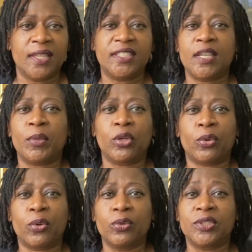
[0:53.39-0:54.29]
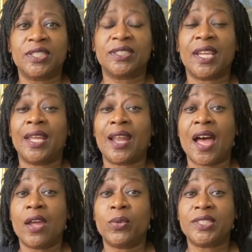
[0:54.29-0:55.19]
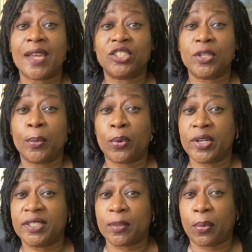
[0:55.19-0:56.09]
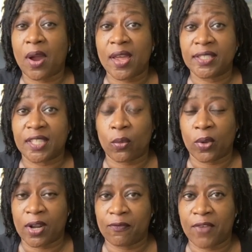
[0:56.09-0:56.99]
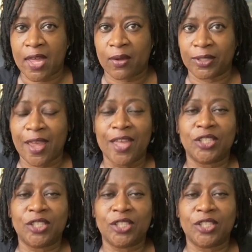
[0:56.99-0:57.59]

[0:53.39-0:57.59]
similar cruises and I was actually pretty surprised at what I found.